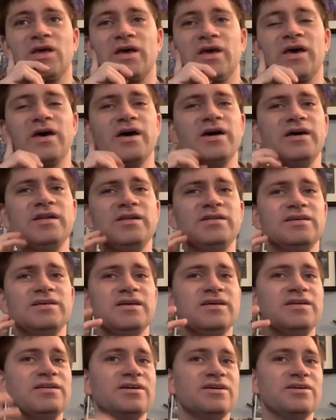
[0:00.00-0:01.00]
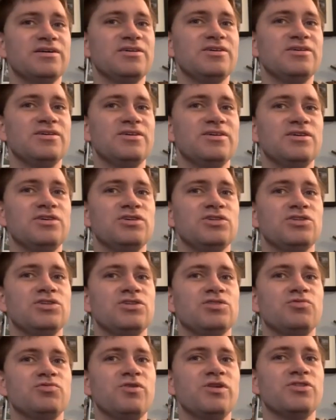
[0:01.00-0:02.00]
And in
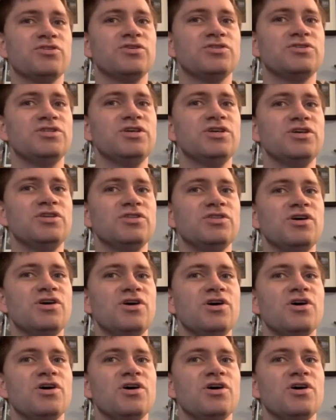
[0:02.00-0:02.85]
2013,